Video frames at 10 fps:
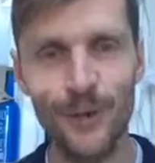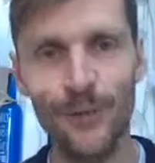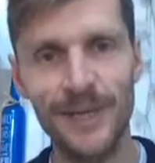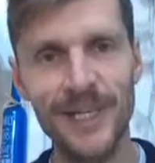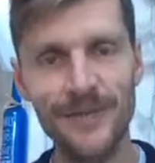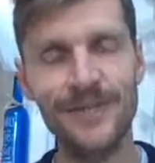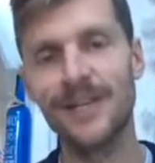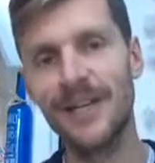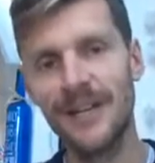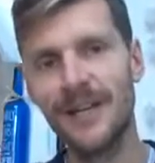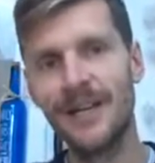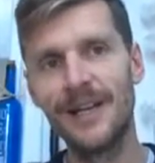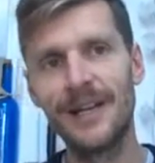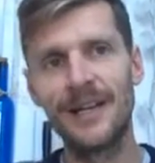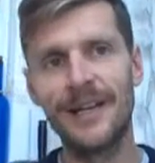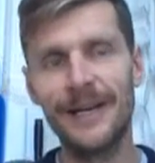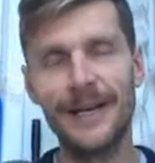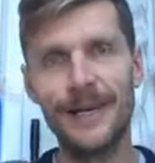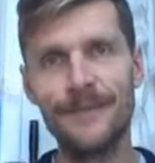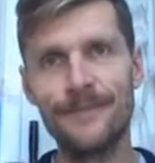the core beliefs.
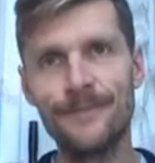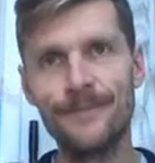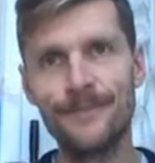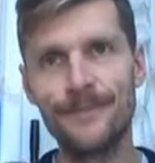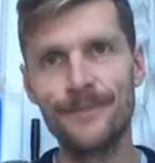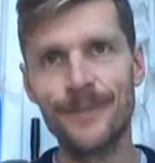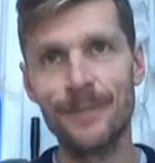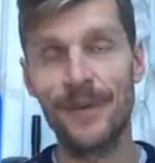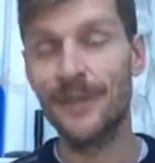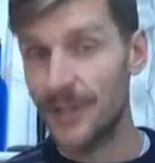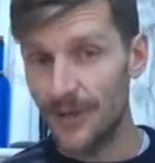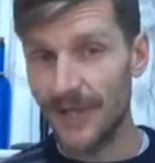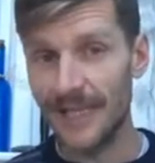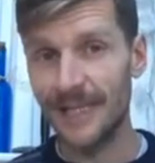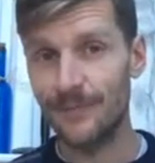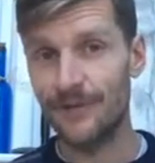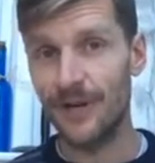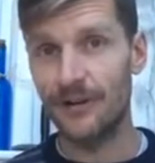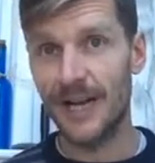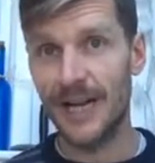But if you're doing a healing
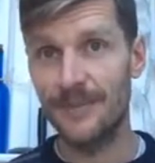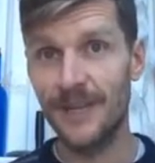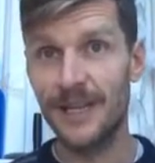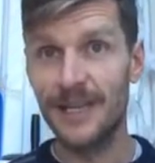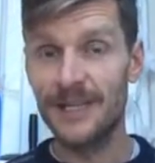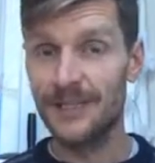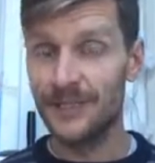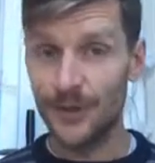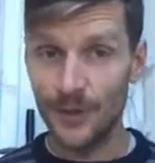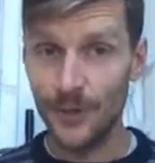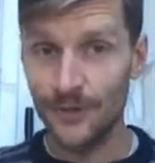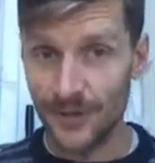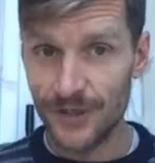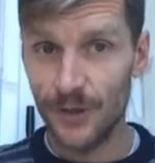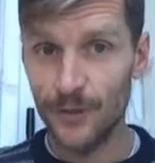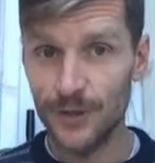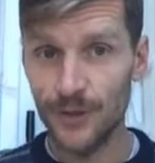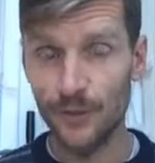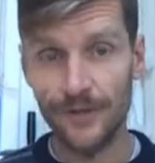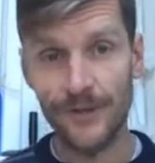program, doing what I've just told
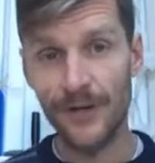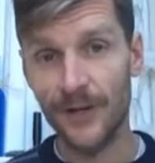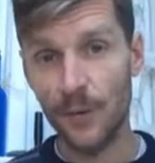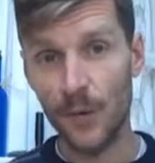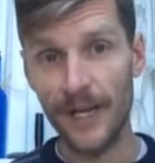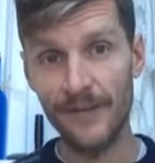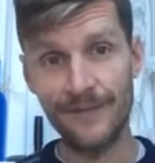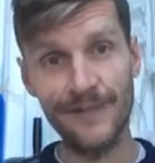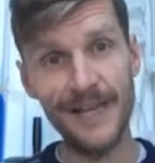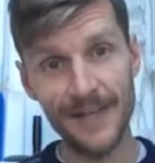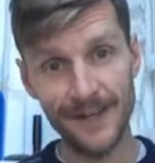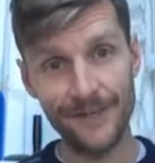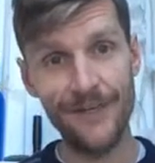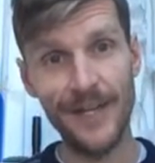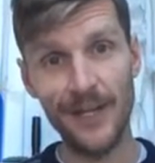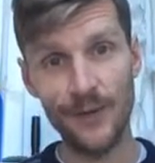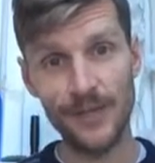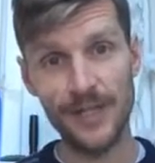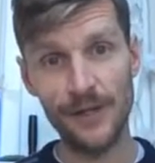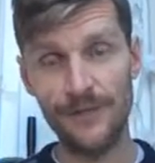you, or finding a way of feeling the fear
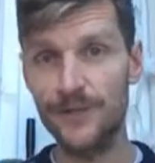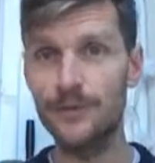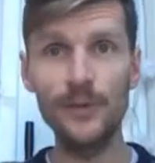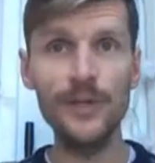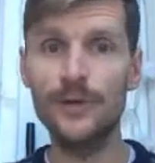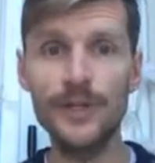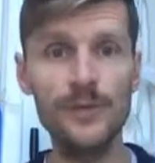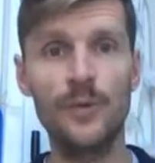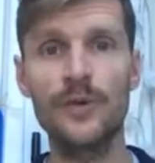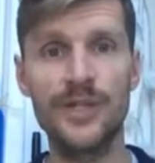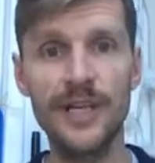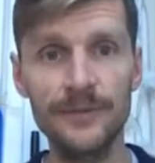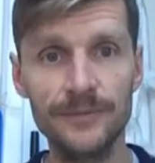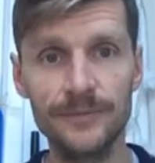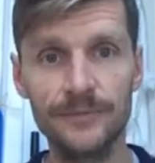yourself, all you've got to do is watch it.